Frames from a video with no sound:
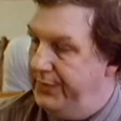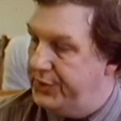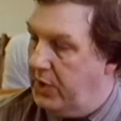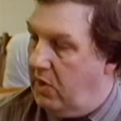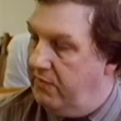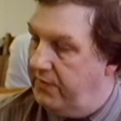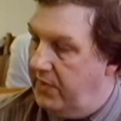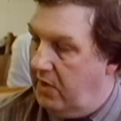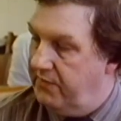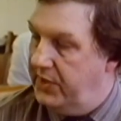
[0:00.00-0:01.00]
of,
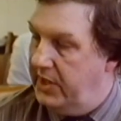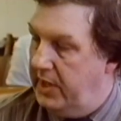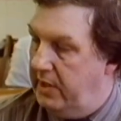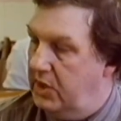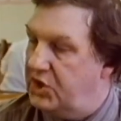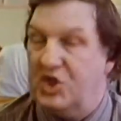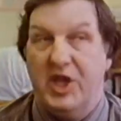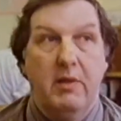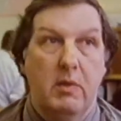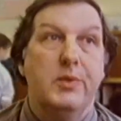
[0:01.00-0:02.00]
of their
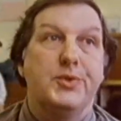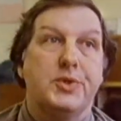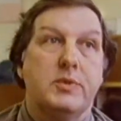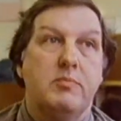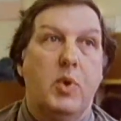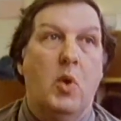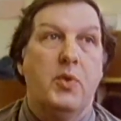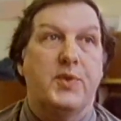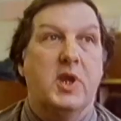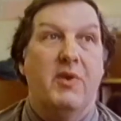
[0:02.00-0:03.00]
skills,
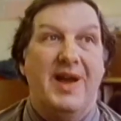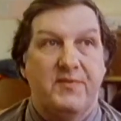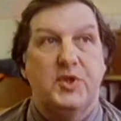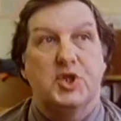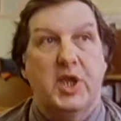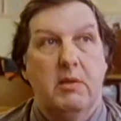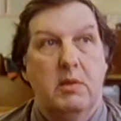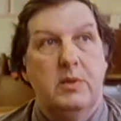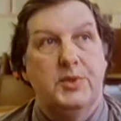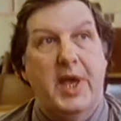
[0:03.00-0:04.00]
both craft
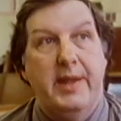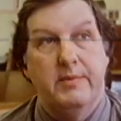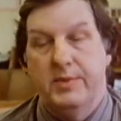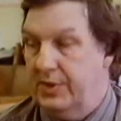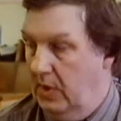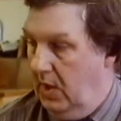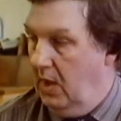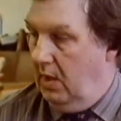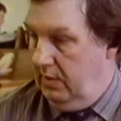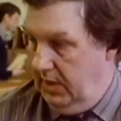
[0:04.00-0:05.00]
skills and
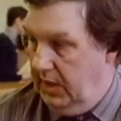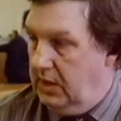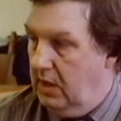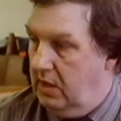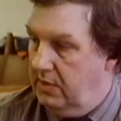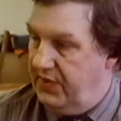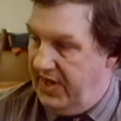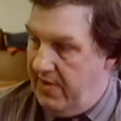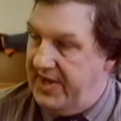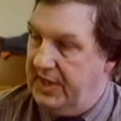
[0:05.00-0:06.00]
the, uh, the
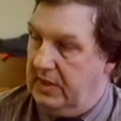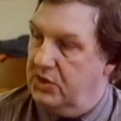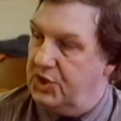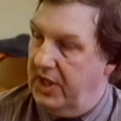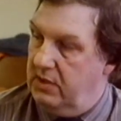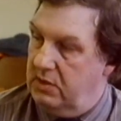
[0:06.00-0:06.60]
theoretical skills,